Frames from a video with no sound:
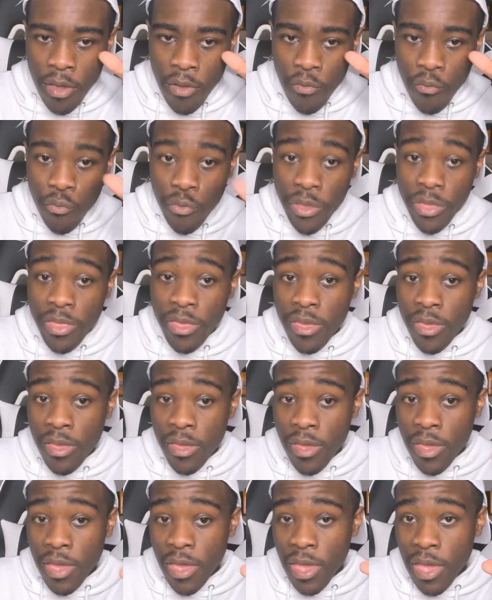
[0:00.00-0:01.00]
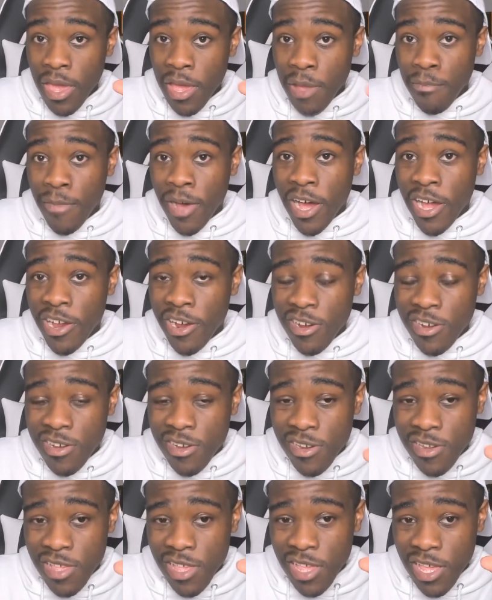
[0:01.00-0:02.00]
Really
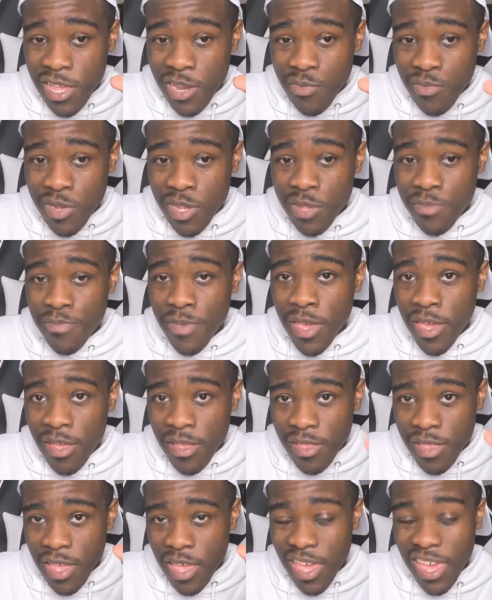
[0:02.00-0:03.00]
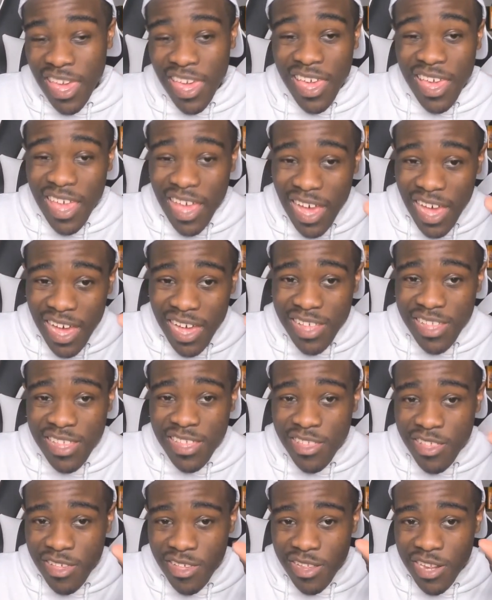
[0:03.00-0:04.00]
admire and respect the heck out
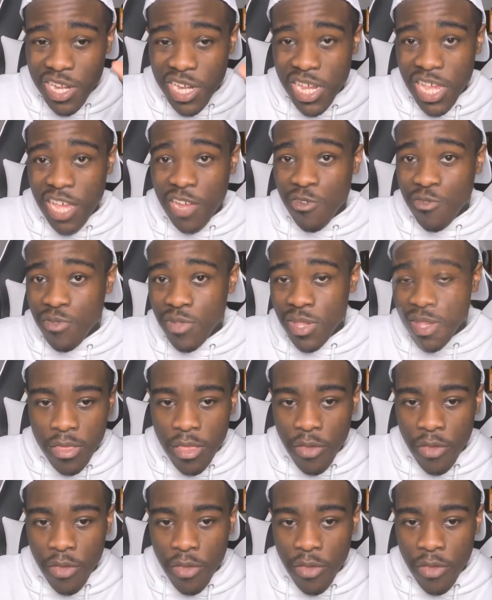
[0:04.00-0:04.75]
of the channels.